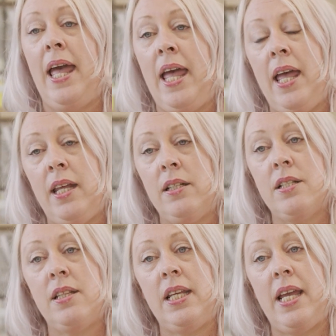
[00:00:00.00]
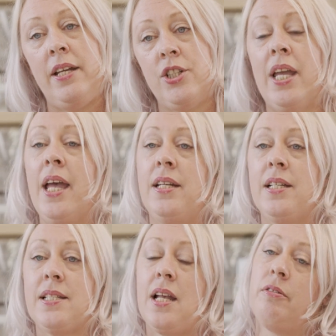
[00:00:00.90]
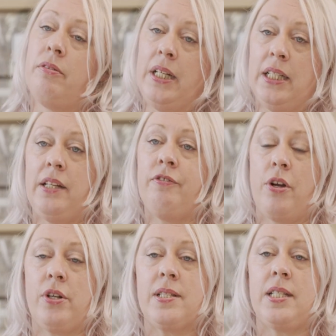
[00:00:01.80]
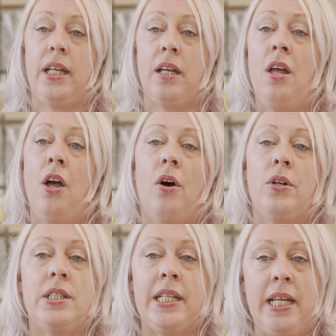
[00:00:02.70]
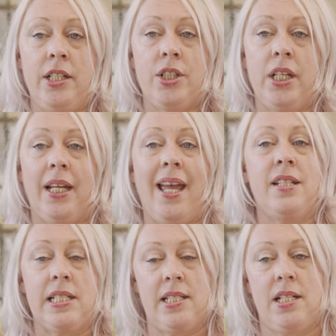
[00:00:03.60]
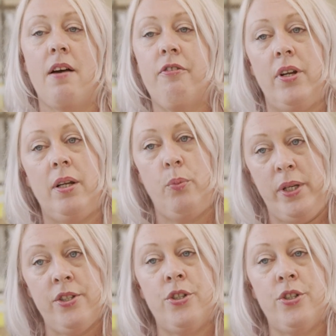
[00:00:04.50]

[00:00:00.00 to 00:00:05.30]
and the educators are really focusing on teaching and discovering with